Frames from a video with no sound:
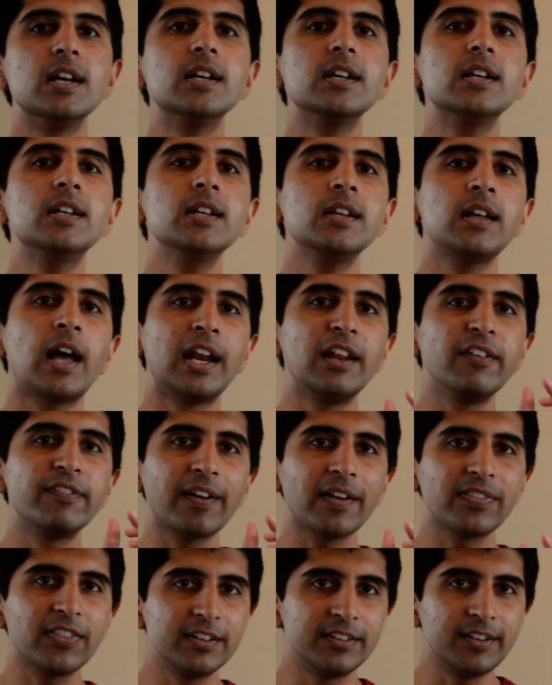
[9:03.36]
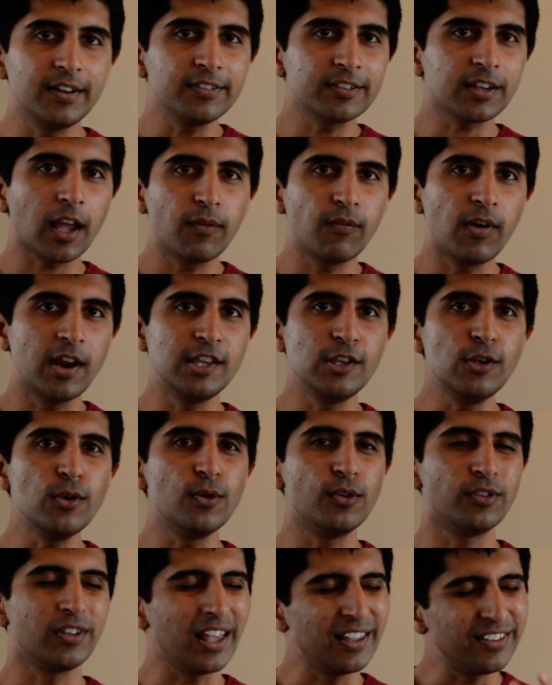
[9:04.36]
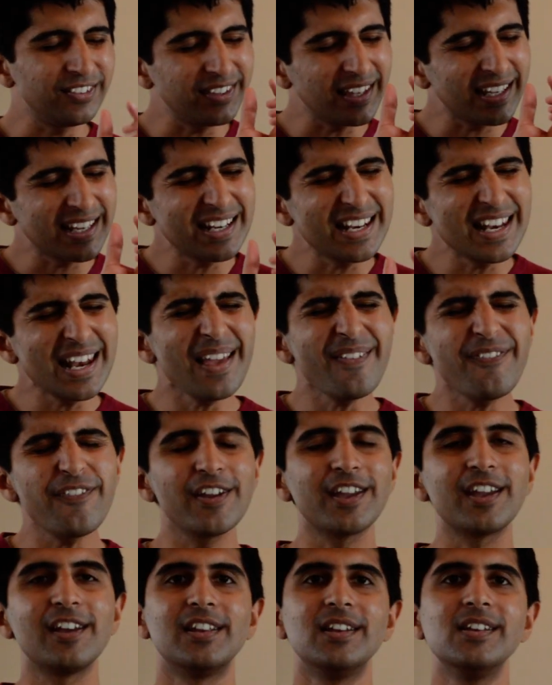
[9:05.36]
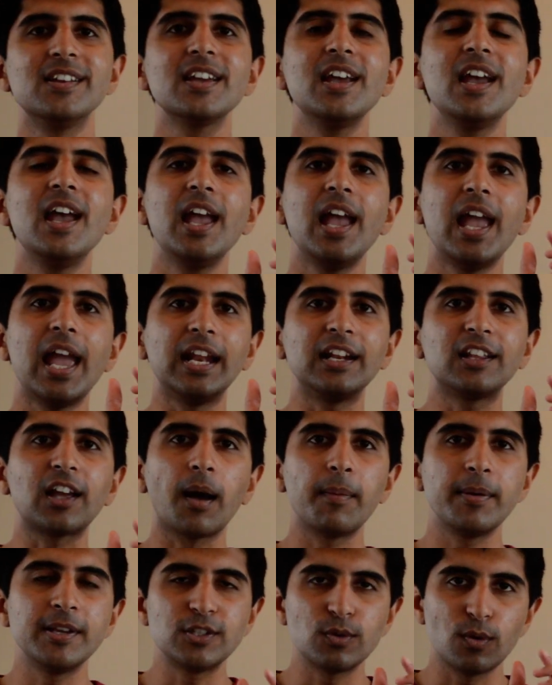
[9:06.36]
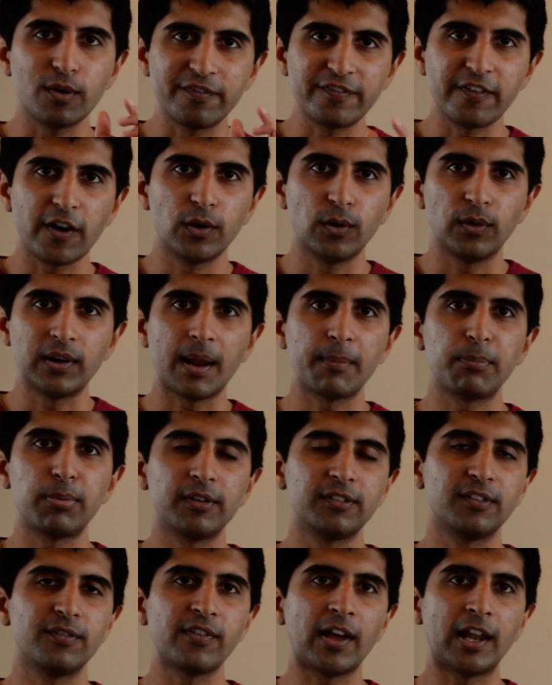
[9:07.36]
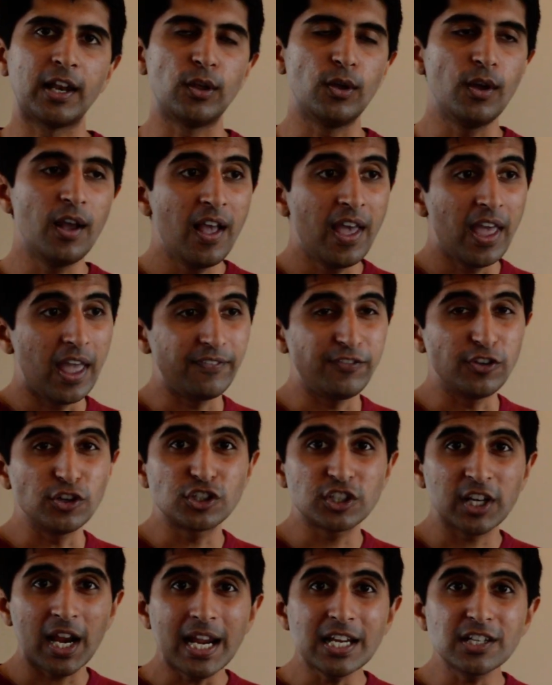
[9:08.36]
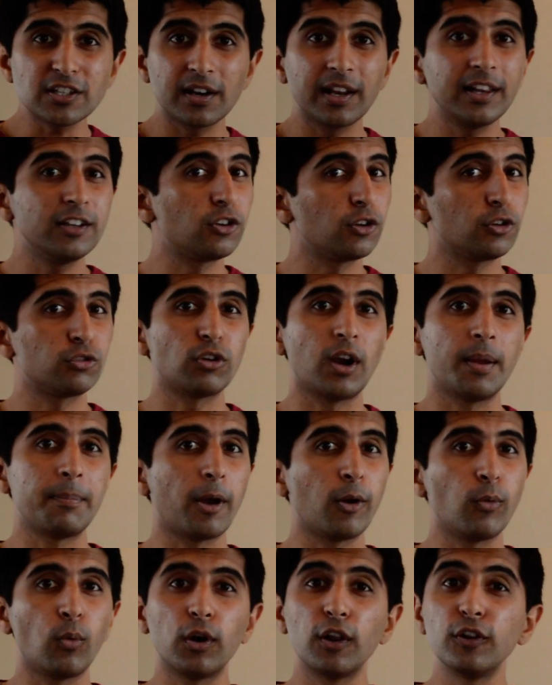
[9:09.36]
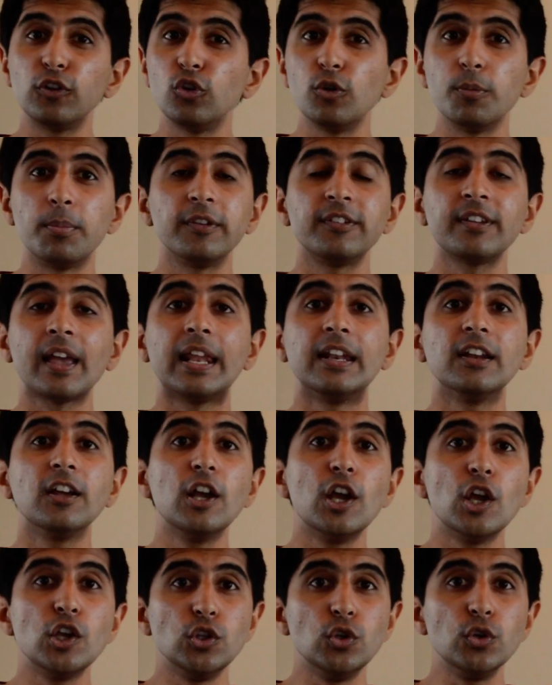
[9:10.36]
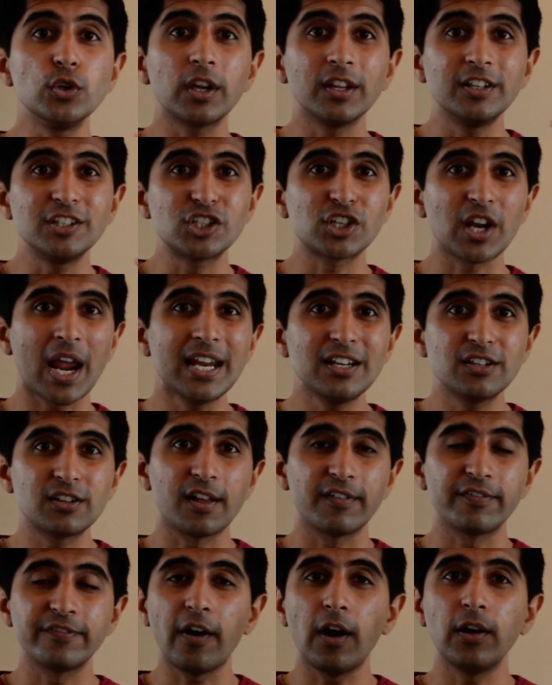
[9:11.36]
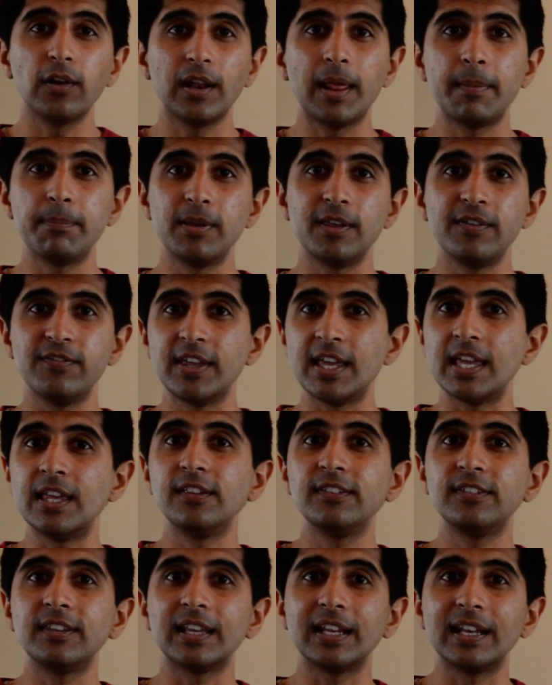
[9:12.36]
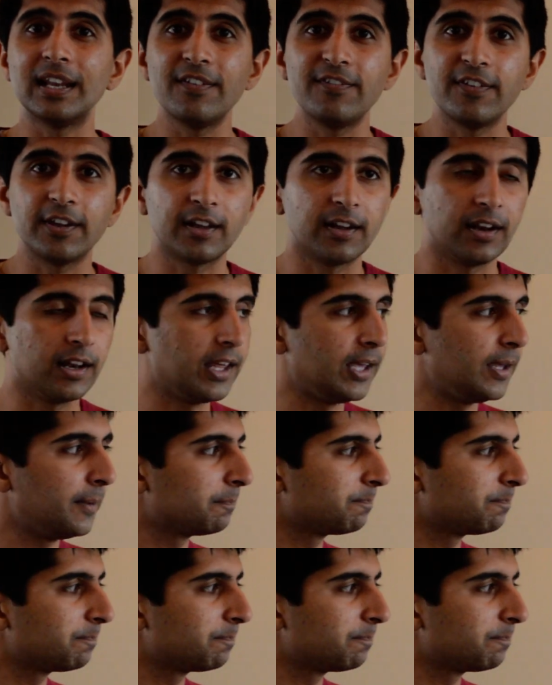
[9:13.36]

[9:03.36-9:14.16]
And in fact, the discount rate used is significant in coming to a final net present value. If you change that interest rate by 1% or 2%, you can change that final NPV significantly.